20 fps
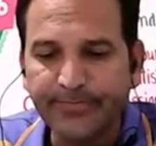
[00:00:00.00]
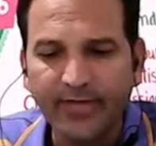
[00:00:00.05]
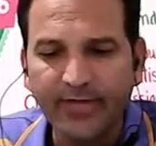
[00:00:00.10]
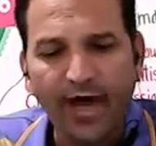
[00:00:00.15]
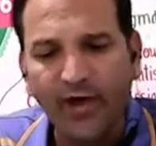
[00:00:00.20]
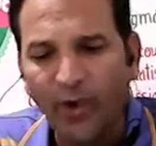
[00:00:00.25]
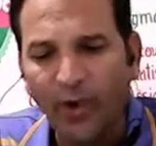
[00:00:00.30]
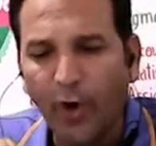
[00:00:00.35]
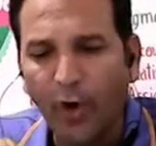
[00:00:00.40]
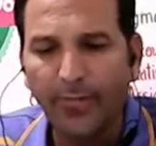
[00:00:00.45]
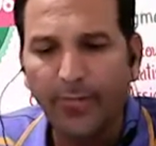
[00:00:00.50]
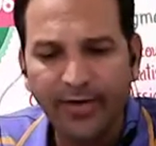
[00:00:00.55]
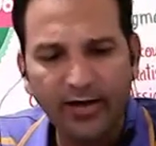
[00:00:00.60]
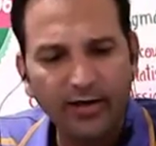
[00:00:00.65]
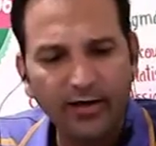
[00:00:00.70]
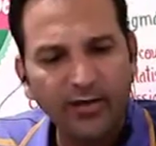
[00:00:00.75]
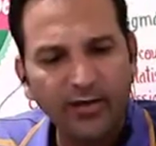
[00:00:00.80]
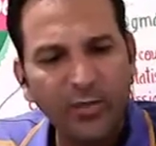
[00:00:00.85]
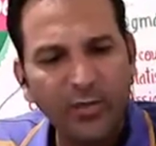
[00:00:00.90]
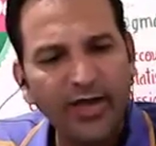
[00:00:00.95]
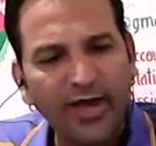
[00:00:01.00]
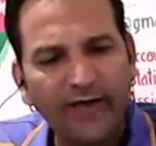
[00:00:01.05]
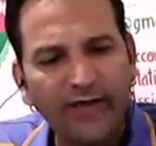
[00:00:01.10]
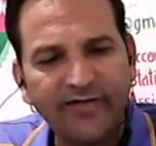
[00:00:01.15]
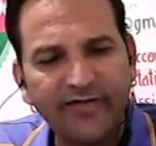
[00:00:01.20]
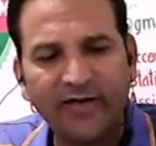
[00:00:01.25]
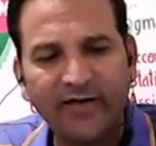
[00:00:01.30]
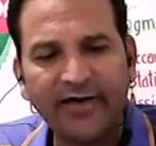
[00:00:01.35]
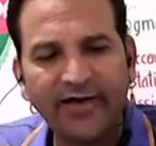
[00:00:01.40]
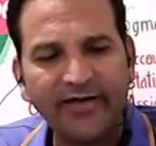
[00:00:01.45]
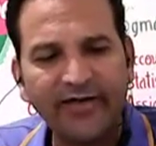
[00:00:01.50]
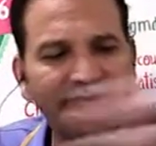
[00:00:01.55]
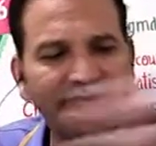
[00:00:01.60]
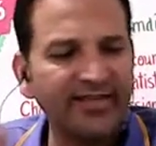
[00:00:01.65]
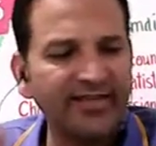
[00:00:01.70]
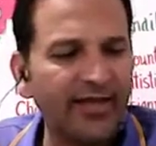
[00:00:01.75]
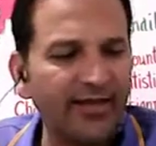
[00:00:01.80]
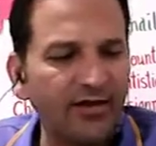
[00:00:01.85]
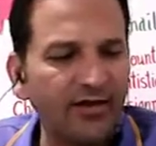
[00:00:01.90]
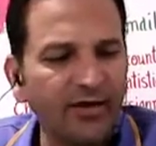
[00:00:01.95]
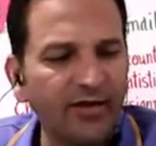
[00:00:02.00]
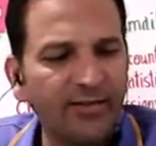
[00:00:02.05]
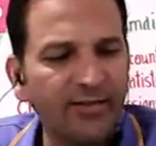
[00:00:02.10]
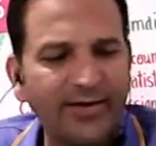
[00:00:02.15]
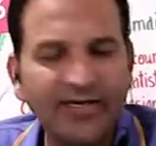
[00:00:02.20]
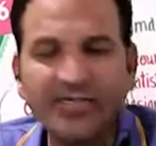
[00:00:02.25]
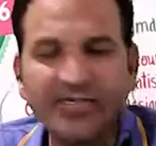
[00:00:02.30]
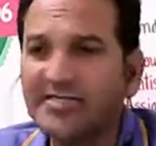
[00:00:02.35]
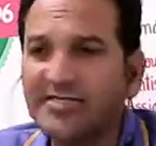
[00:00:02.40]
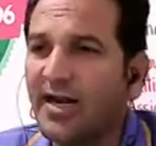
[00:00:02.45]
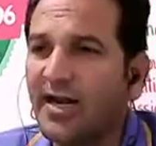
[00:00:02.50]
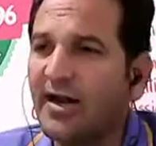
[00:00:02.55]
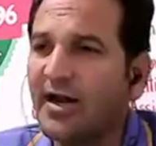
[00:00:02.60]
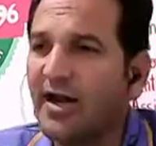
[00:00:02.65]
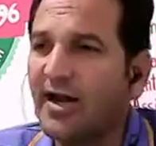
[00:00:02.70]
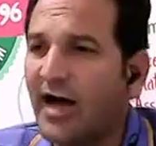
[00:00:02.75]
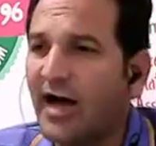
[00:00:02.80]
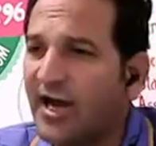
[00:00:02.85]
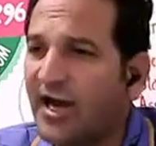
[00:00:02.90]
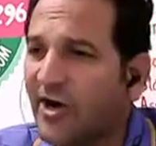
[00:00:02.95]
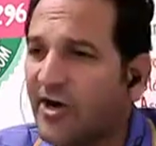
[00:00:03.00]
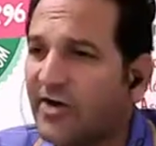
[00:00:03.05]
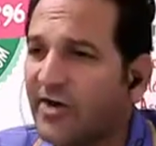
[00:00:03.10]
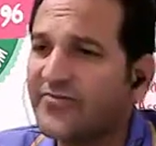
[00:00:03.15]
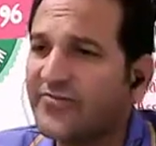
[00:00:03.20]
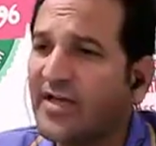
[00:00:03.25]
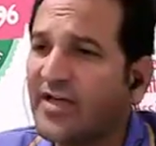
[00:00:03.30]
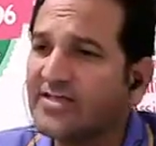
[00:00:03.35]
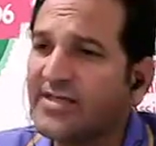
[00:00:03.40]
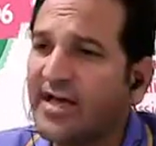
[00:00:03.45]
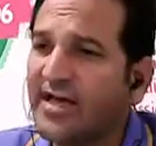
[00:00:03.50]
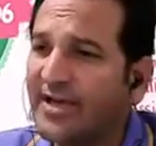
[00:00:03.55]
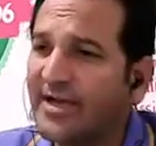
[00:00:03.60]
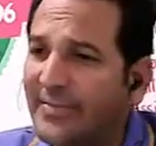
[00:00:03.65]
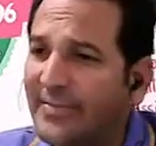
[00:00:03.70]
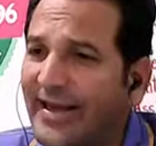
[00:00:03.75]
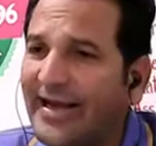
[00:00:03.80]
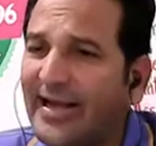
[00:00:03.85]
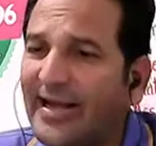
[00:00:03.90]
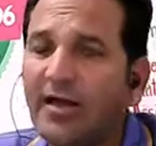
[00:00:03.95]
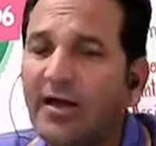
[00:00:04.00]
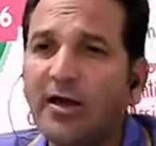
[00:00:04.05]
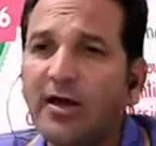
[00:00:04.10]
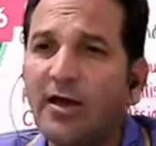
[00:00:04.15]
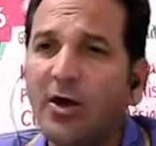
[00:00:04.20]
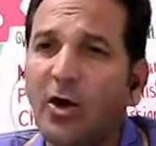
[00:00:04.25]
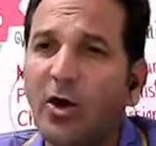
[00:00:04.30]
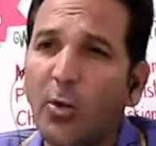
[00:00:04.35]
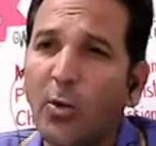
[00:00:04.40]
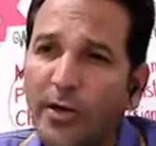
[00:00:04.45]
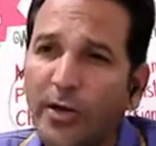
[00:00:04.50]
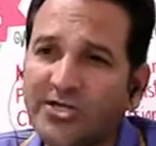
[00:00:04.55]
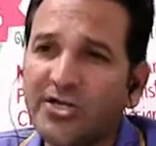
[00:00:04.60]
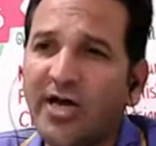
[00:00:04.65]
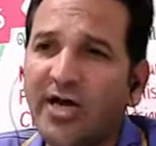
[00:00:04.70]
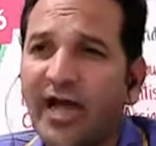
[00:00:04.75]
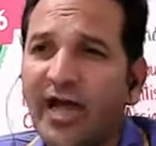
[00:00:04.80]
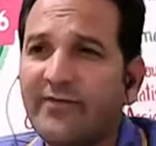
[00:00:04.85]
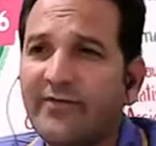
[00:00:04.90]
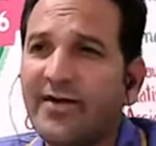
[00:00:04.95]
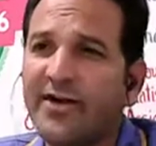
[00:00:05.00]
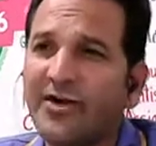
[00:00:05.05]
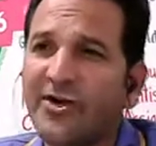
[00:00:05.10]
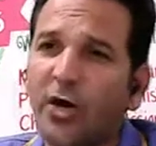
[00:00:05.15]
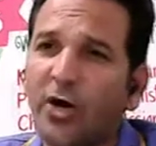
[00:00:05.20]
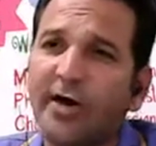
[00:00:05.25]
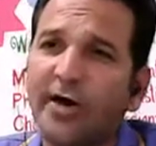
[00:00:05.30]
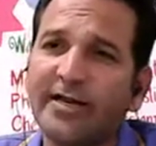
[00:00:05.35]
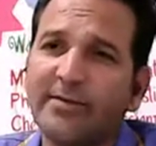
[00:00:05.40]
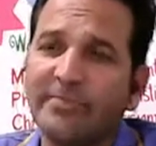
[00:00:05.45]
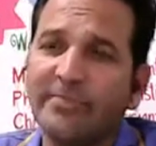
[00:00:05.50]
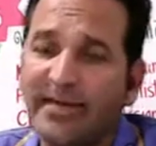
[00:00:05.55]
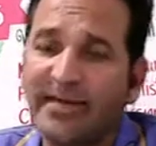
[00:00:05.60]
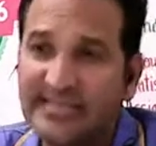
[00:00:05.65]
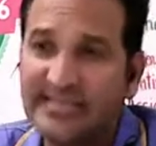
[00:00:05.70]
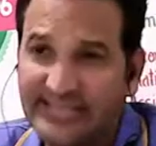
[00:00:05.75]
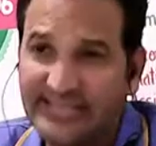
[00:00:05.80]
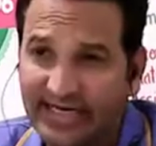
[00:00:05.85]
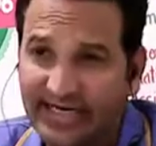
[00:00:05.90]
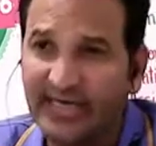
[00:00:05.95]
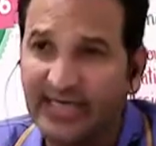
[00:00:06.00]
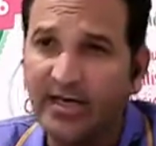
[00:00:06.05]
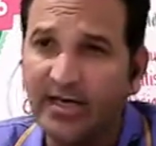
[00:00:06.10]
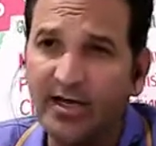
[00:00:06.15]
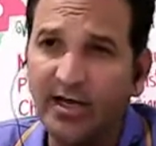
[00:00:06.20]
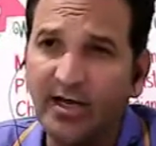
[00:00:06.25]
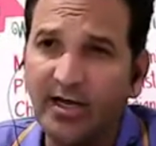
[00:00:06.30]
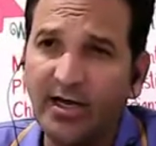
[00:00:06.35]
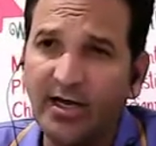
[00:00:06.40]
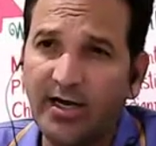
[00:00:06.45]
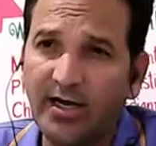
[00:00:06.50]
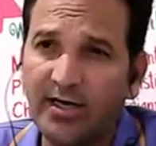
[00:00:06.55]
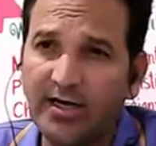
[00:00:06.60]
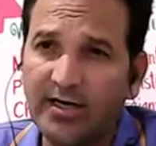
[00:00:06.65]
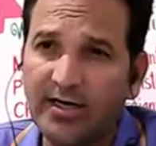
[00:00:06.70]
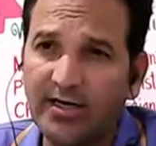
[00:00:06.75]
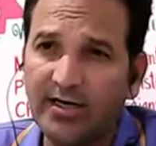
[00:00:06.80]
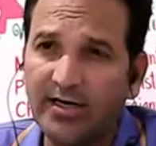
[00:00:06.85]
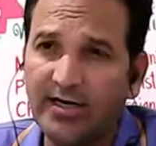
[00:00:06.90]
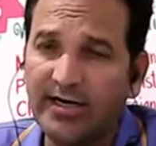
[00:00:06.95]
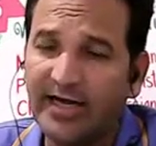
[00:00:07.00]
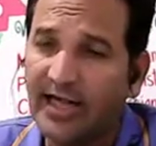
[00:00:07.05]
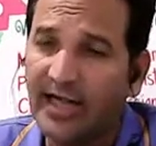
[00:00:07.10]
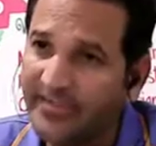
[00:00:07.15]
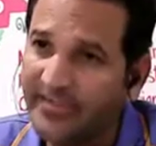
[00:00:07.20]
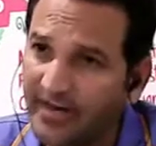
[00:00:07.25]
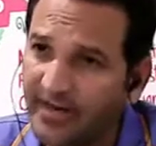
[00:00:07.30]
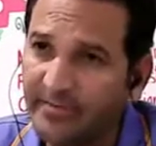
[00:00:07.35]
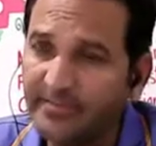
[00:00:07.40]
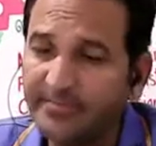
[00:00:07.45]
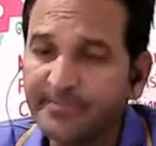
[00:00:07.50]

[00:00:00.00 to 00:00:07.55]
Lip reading: I hope we have covered everything, but still a lot of things are remaining, which I will record in my second lesson.